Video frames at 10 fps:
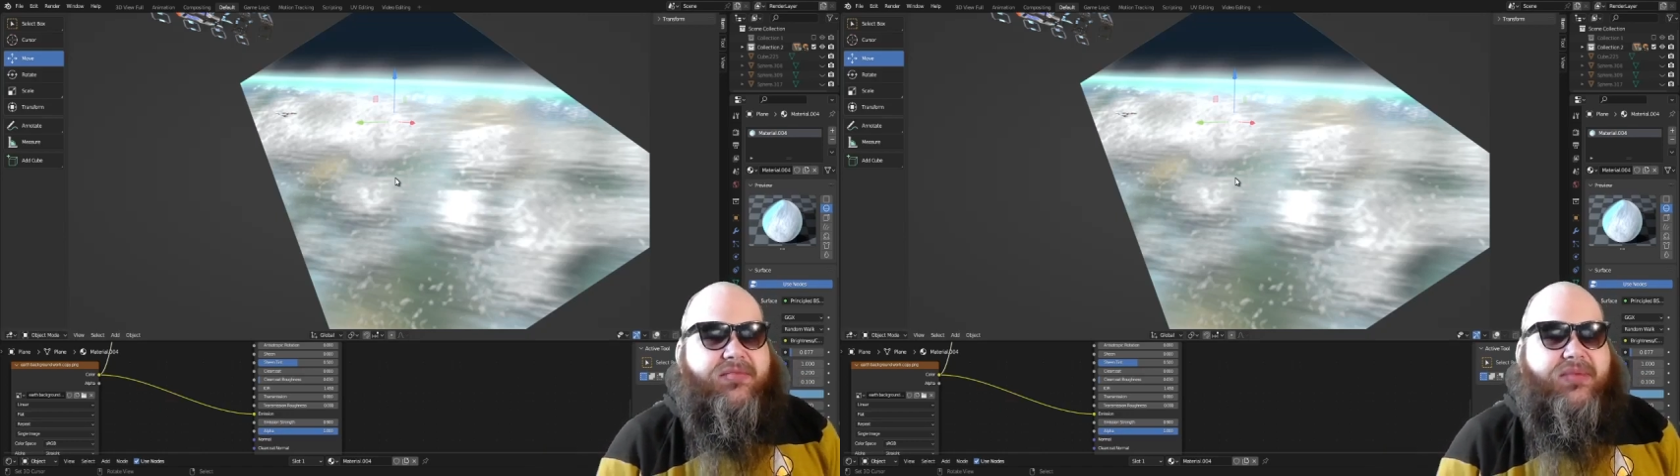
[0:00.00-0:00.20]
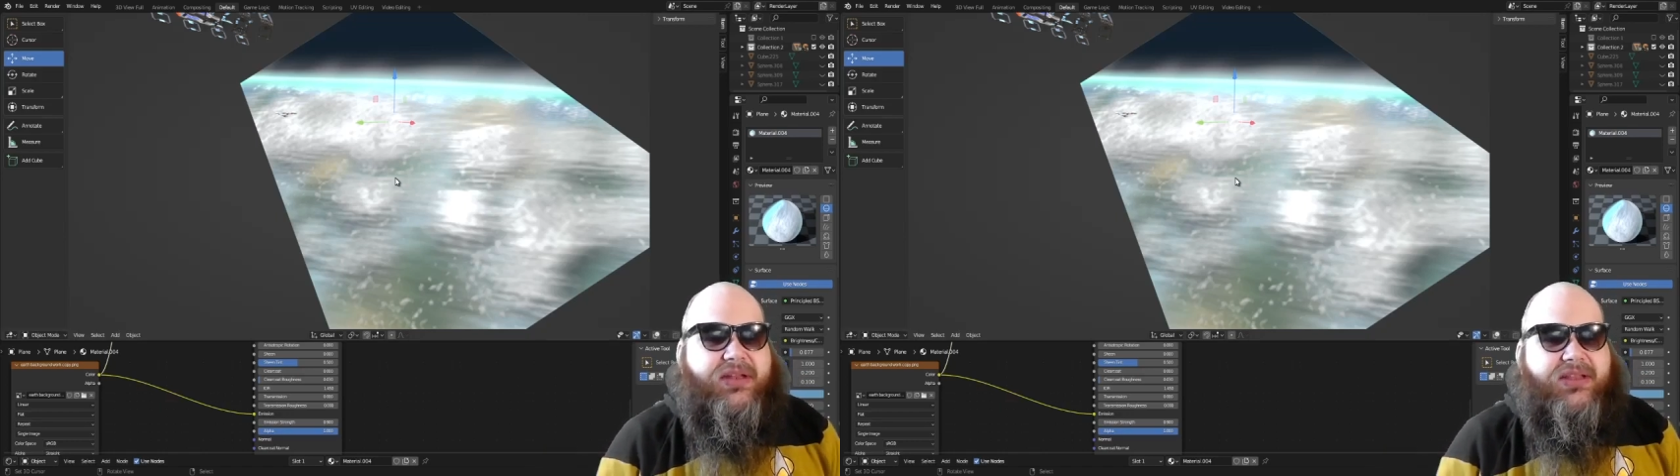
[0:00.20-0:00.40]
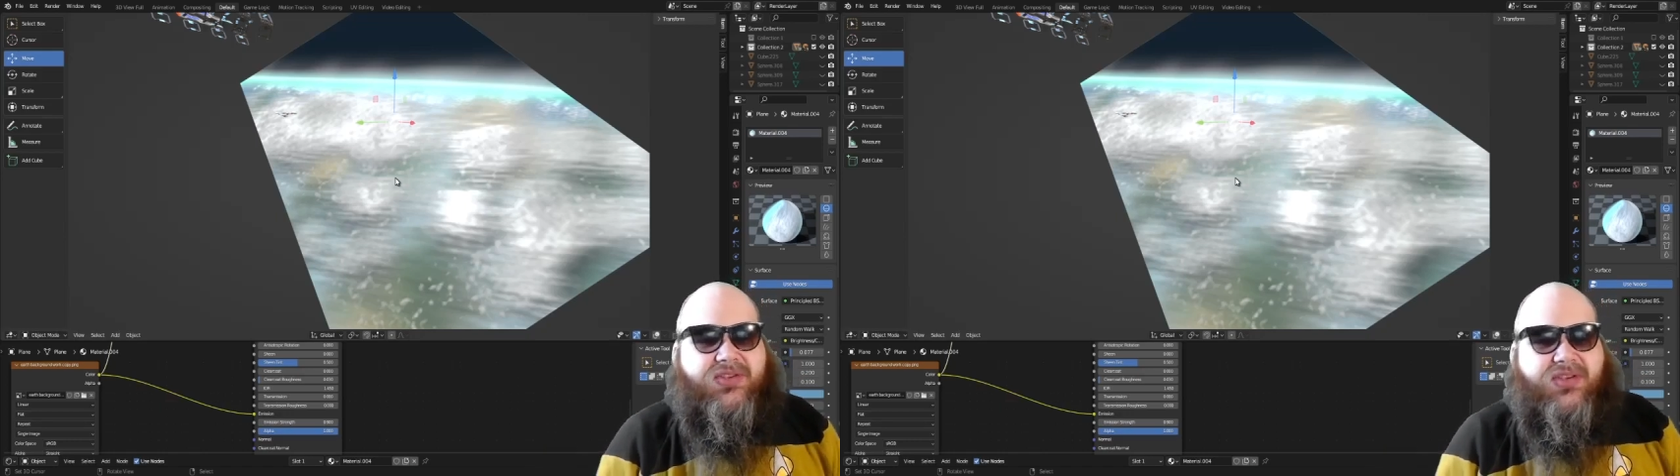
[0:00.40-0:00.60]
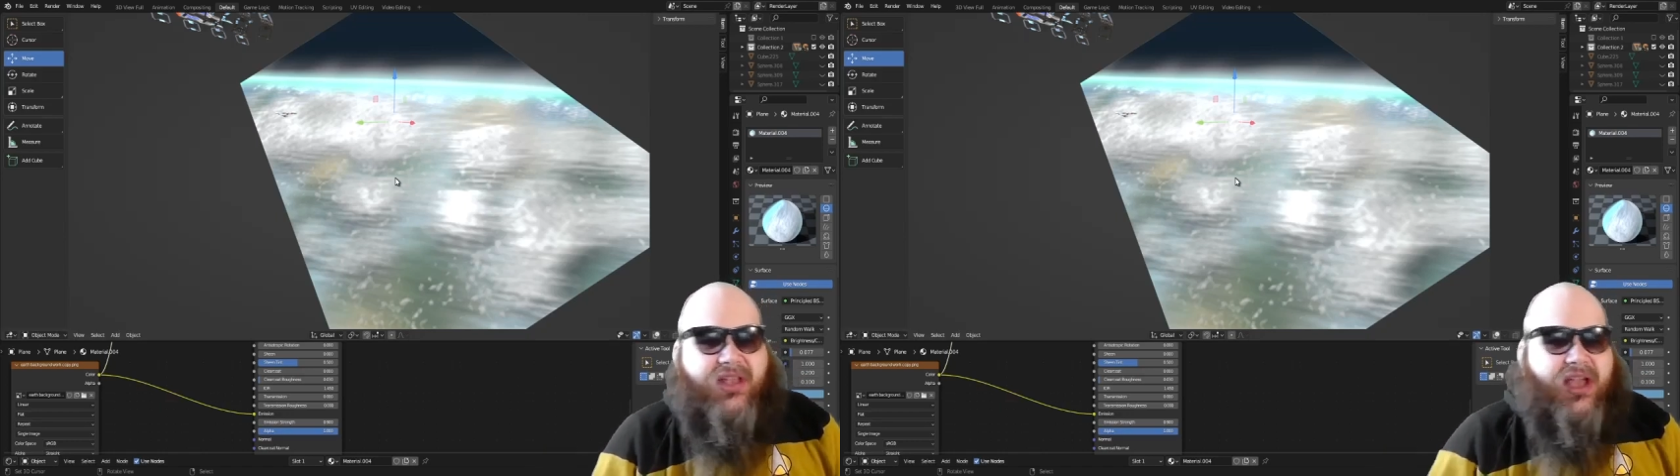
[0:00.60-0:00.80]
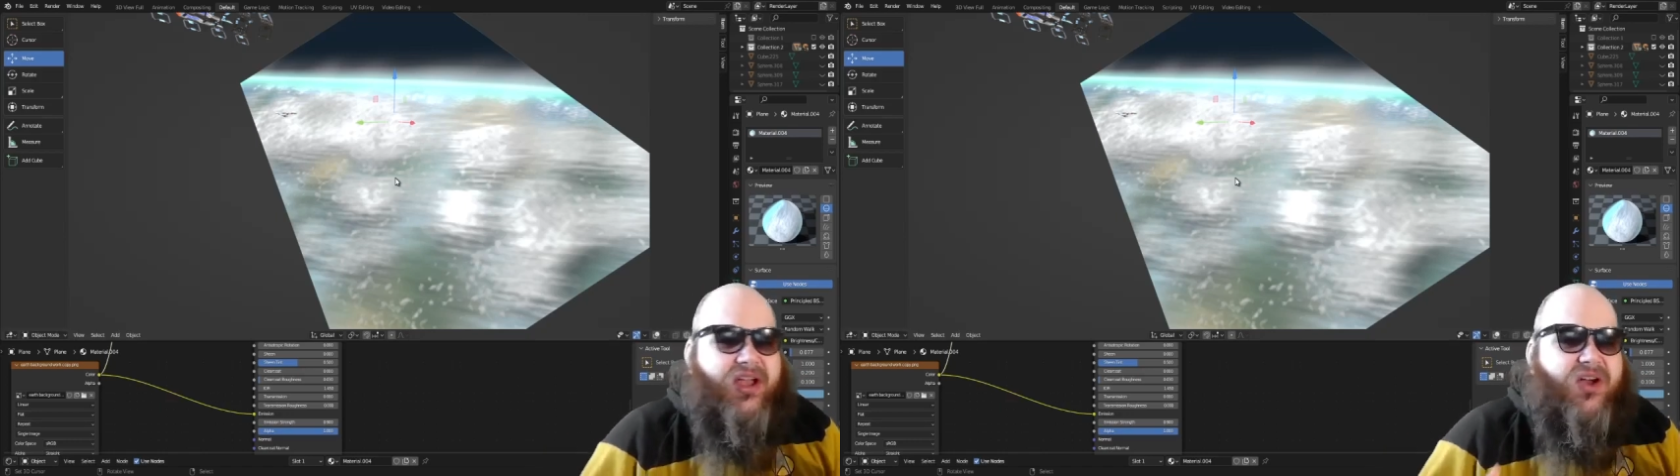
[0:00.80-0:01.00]
But it's
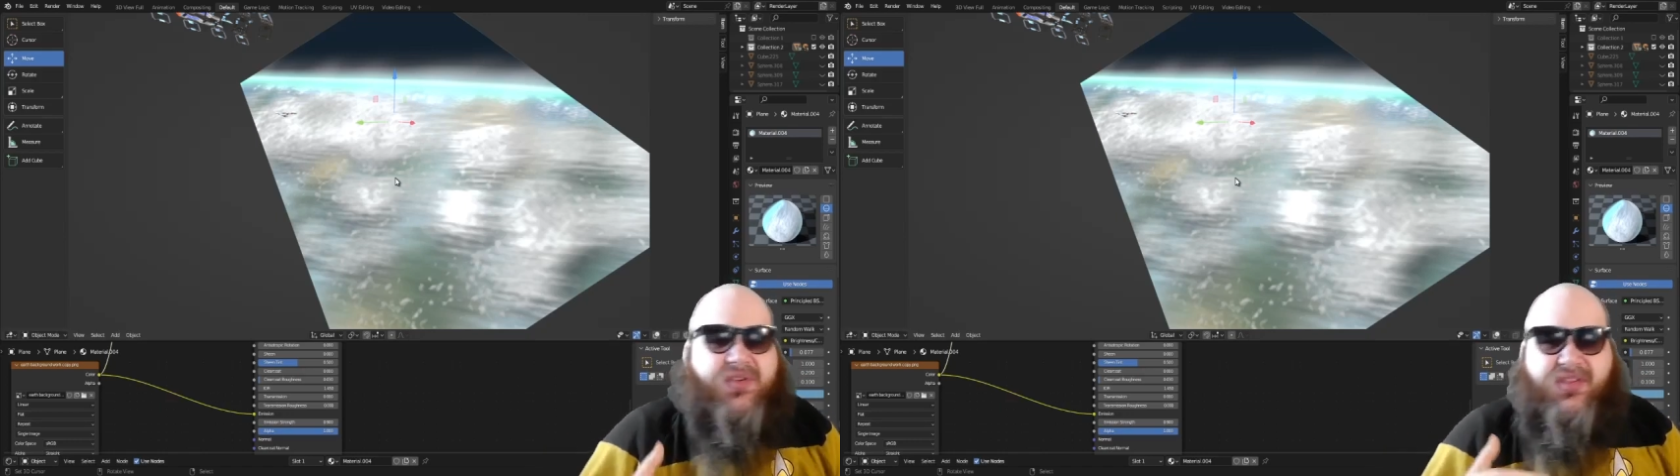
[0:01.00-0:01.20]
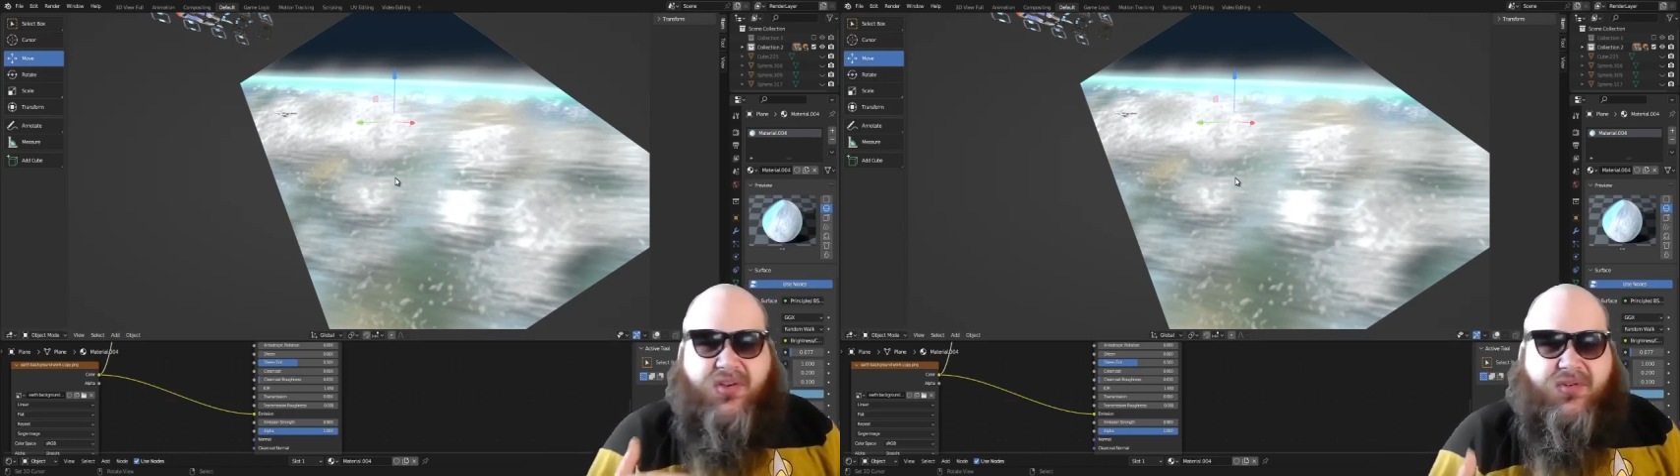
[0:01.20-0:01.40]
just, I always